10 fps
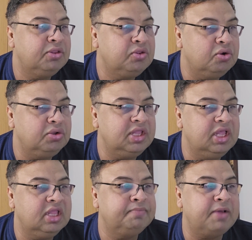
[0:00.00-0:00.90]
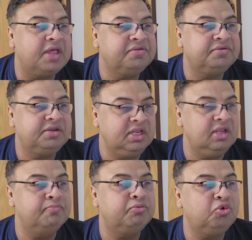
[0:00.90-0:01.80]
So the spasticity
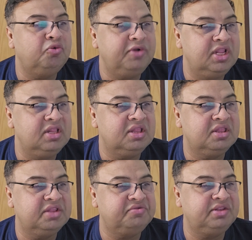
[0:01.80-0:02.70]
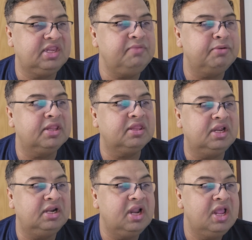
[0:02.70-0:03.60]
improved in
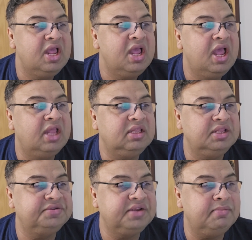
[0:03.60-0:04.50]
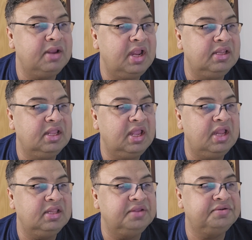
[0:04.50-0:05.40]
63% and the
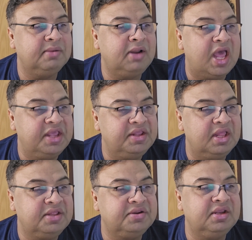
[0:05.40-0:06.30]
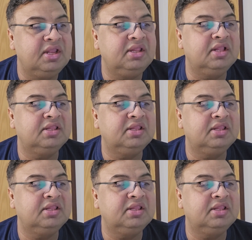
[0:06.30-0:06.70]
stabilized in the